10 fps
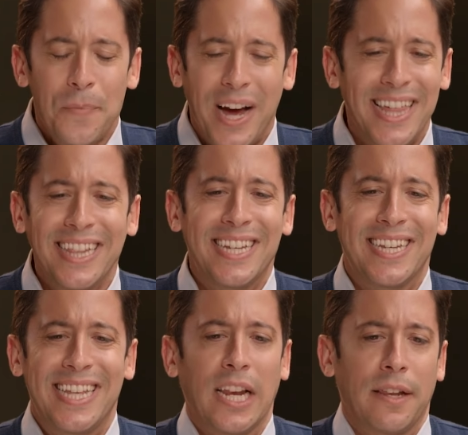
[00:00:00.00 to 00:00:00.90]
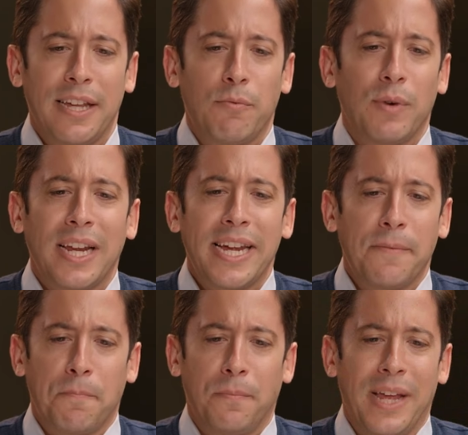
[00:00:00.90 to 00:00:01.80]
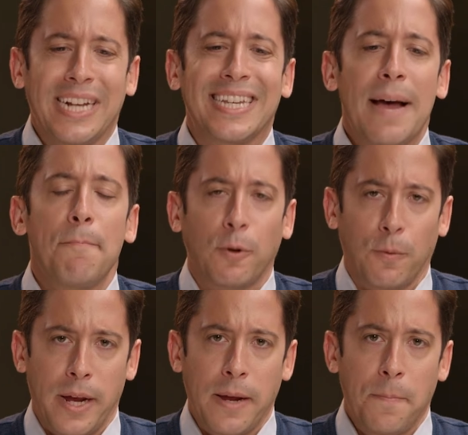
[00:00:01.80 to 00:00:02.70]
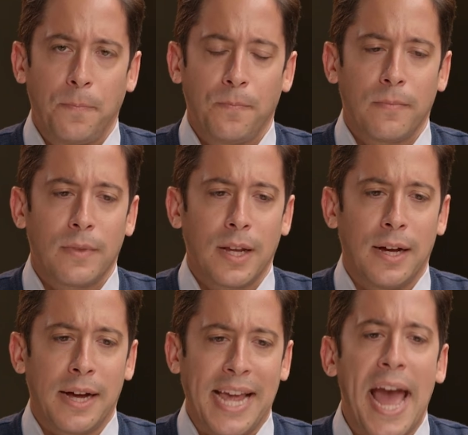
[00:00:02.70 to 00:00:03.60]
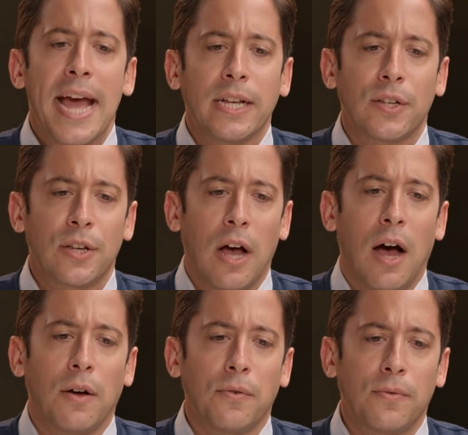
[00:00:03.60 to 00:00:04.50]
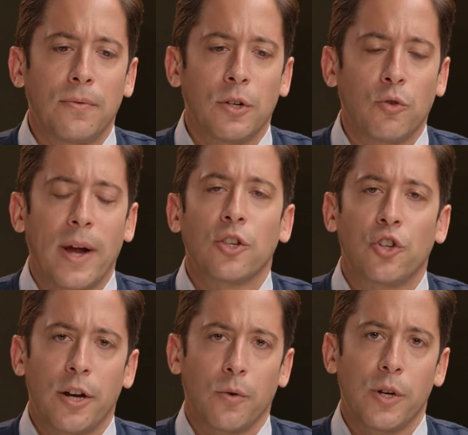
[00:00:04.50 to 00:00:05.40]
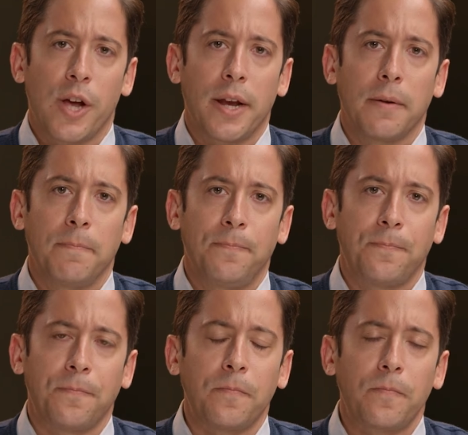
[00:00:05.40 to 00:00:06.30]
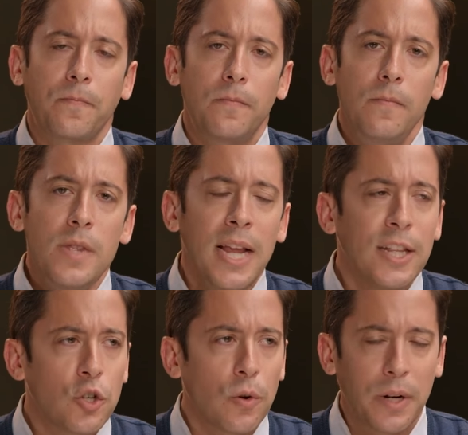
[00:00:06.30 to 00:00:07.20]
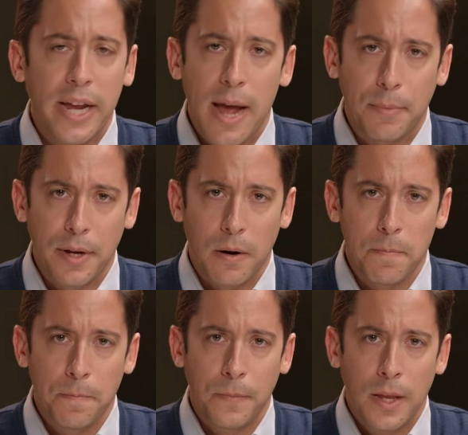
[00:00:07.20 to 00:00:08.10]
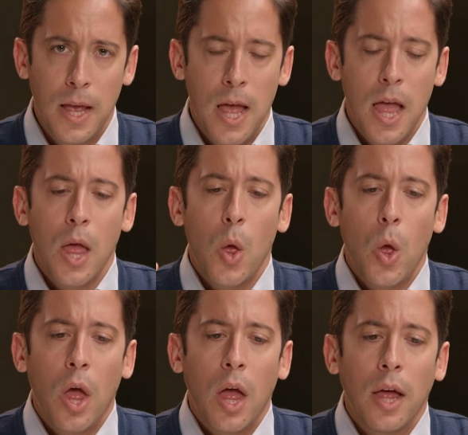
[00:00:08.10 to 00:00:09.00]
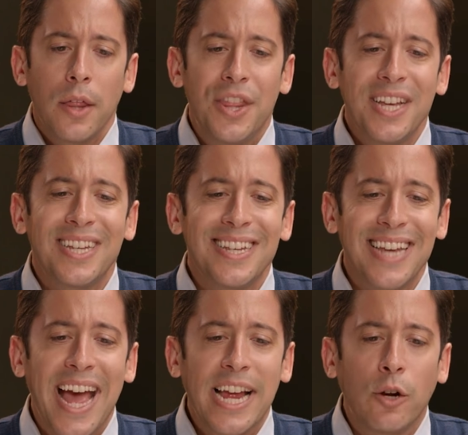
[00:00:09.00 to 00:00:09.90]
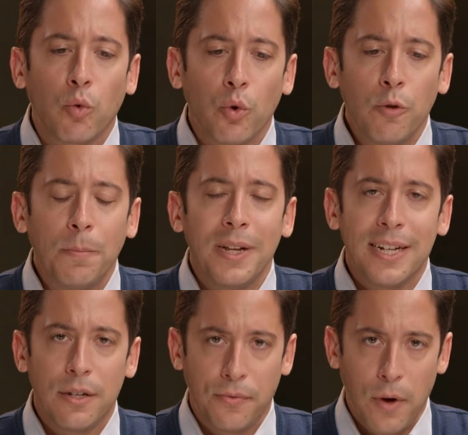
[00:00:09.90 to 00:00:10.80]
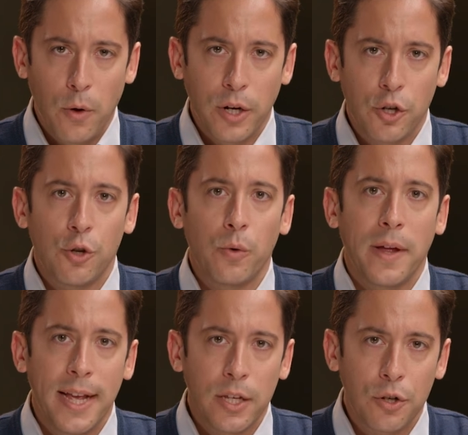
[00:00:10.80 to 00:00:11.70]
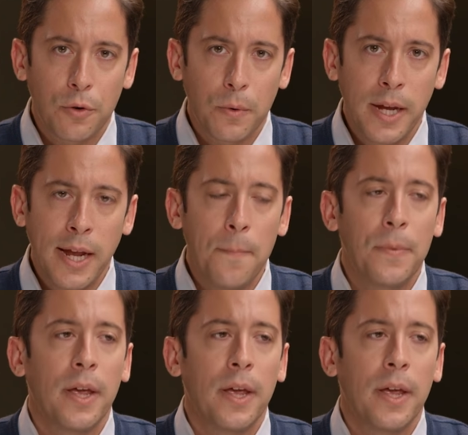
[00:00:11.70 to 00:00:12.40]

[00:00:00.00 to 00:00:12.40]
I think this is the the really exemplary uh, case of the transgender agenda. It's certainly up there. This is a group devoted to history